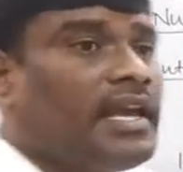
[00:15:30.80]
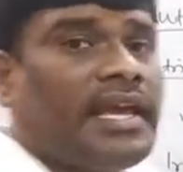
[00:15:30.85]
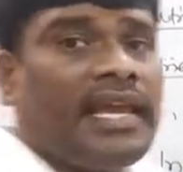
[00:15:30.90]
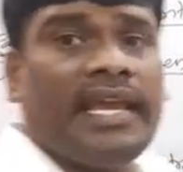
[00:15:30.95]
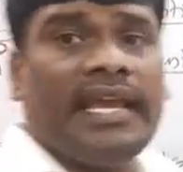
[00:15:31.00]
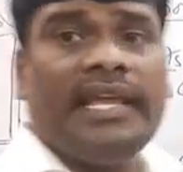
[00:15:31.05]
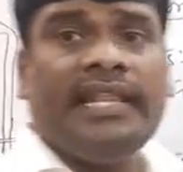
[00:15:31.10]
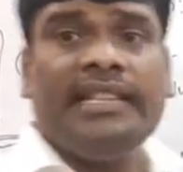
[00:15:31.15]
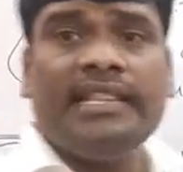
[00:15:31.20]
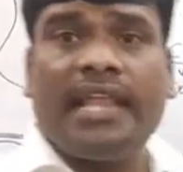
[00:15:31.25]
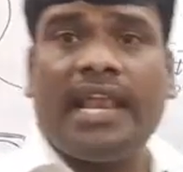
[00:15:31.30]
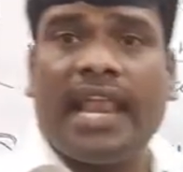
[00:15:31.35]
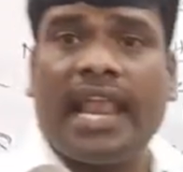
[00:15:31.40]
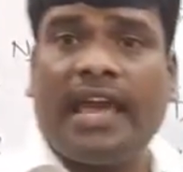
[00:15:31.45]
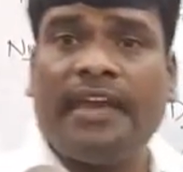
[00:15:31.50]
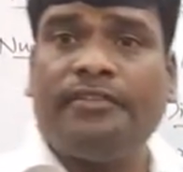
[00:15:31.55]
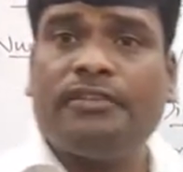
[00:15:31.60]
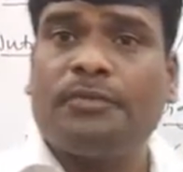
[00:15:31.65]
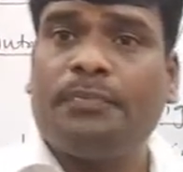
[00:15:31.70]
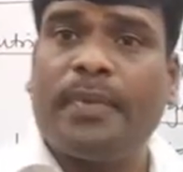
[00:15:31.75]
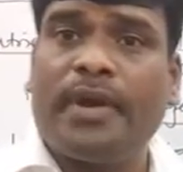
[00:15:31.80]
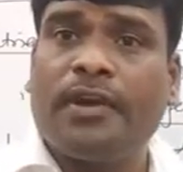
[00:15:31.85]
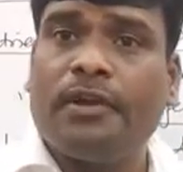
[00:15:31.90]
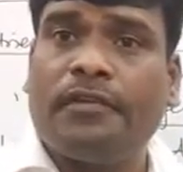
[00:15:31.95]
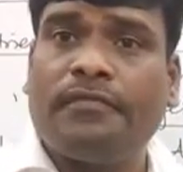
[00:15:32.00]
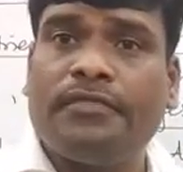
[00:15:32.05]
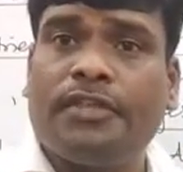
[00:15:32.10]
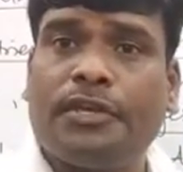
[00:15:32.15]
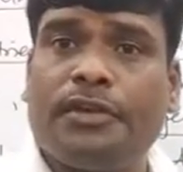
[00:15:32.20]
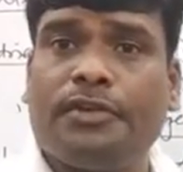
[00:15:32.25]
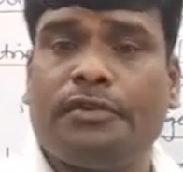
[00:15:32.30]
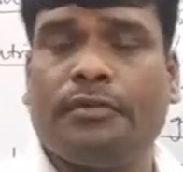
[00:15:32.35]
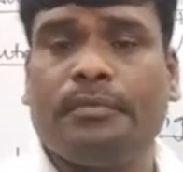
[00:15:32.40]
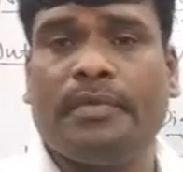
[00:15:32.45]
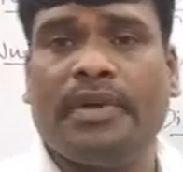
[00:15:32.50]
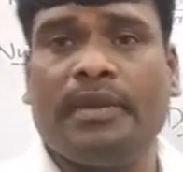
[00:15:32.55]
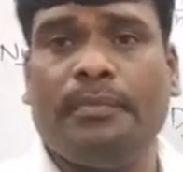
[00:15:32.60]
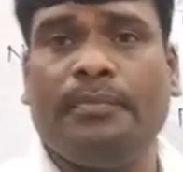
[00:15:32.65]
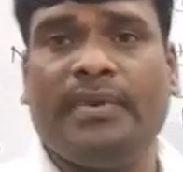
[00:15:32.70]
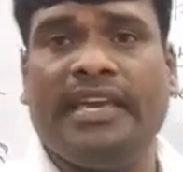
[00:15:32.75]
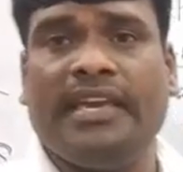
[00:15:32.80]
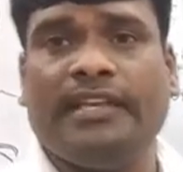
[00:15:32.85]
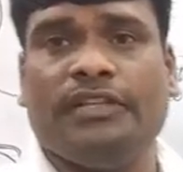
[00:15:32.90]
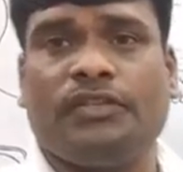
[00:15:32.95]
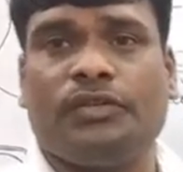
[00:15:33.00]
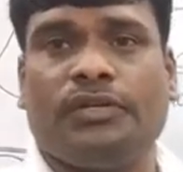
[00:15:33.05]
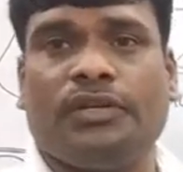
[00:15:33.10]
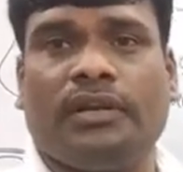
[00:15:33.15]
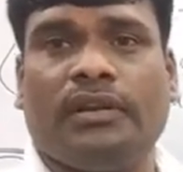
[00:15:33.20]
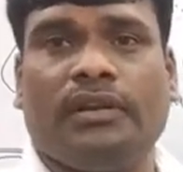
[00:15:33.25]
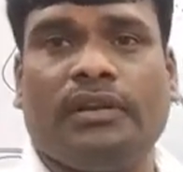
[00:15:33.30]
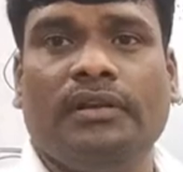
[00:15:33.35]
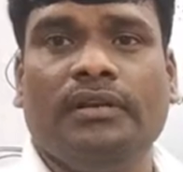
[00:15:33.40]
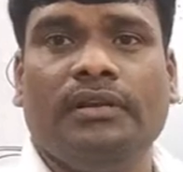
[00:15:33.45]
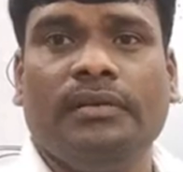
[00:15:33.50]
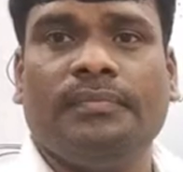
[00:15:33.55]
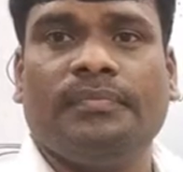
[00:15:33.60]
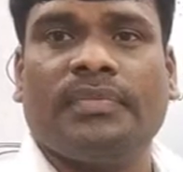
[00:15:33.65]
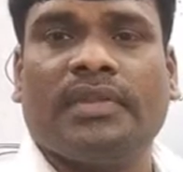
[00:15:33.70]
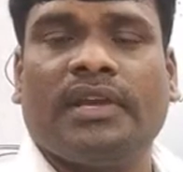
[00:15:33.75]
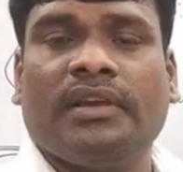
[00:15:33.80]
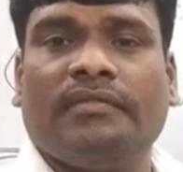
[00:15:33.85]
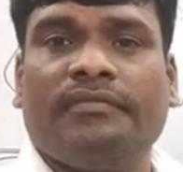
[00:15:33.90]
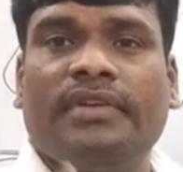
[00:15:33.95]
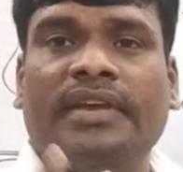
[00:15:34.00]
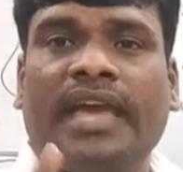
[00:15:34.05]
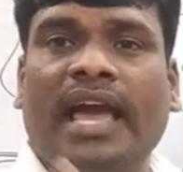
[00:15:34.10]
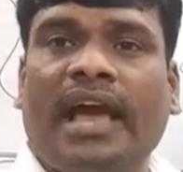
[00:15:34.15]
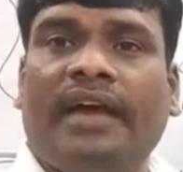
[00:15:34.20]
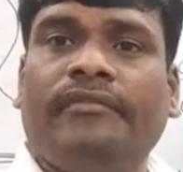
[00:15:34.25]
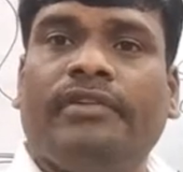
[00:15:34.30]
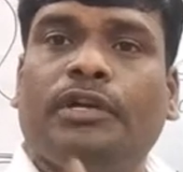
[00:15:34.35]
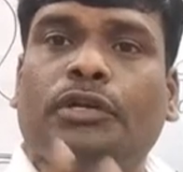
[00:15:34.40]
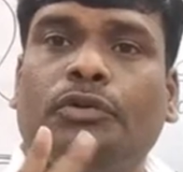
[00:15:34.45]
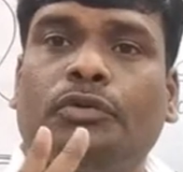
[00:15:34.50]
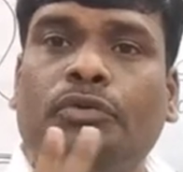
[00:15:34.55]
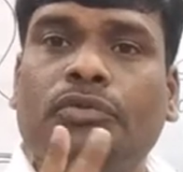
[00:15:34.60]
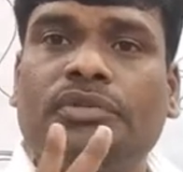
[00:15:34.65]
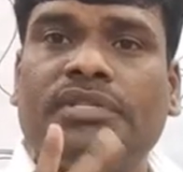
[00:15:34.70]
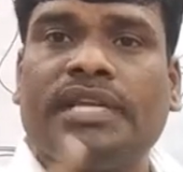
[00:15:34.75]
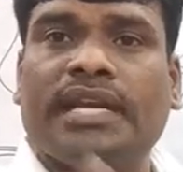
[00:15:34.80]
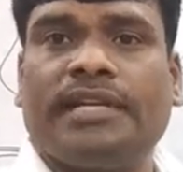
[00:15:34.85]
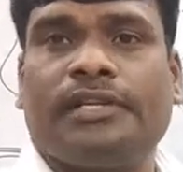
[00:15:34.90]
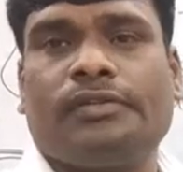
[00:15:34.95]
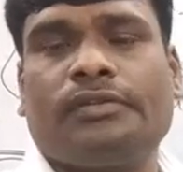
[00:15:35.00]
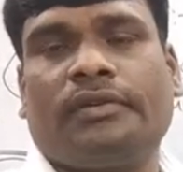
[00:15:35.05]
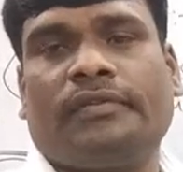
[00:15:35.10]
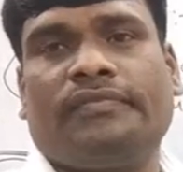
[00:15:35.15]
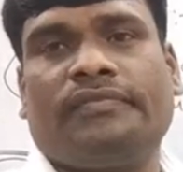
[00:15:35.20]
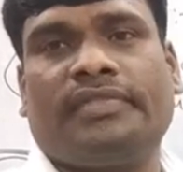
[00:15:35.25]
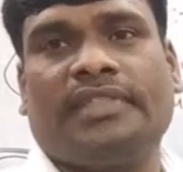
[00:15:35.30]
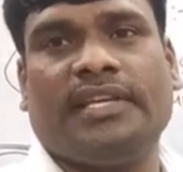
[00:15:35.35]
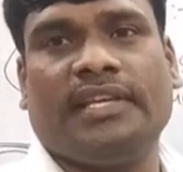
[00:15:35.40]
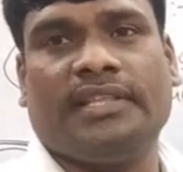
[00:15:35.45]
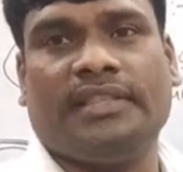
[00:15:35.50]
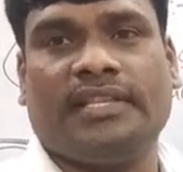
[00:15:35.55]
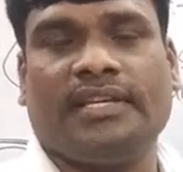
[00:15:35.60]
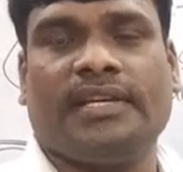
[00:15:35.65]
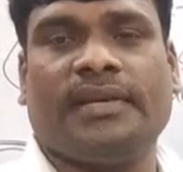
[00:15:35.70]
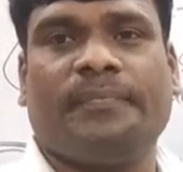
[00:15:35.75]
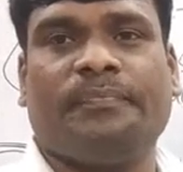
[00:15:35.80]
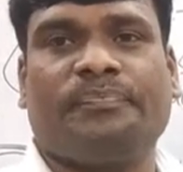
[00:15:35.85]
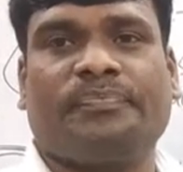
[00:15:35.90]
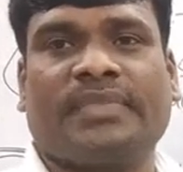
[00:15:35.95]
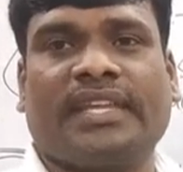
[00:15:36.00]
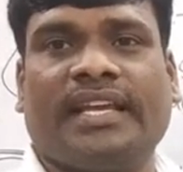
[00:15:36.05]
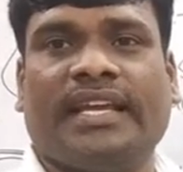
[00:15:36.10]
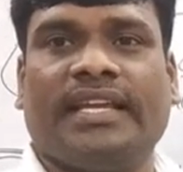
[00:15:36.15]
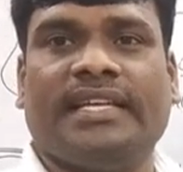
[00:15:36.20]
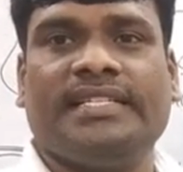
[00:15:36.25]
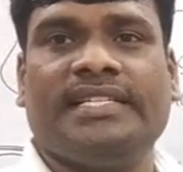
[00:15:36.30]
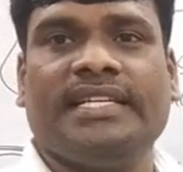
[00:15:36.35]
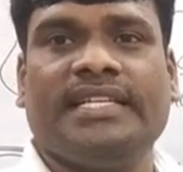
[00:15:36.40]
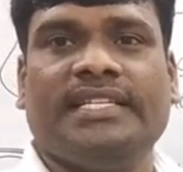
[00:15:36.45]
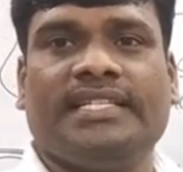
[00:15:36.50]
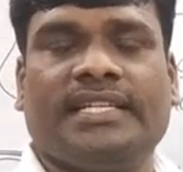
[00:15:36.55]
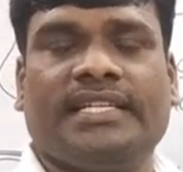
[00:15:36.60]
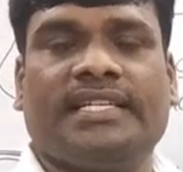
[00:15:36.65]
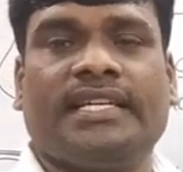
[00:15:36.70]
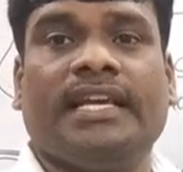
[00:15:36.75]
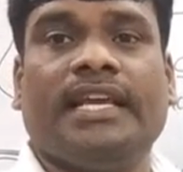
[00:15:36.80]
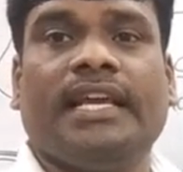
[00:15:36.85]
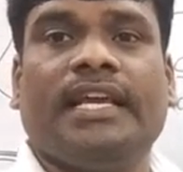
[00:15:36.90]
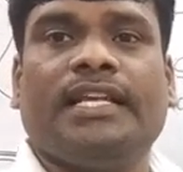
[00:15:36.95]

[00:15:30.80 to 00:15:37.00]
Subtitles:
in the lifespan of the human beings, children, we have two sets of teeth, isn't it?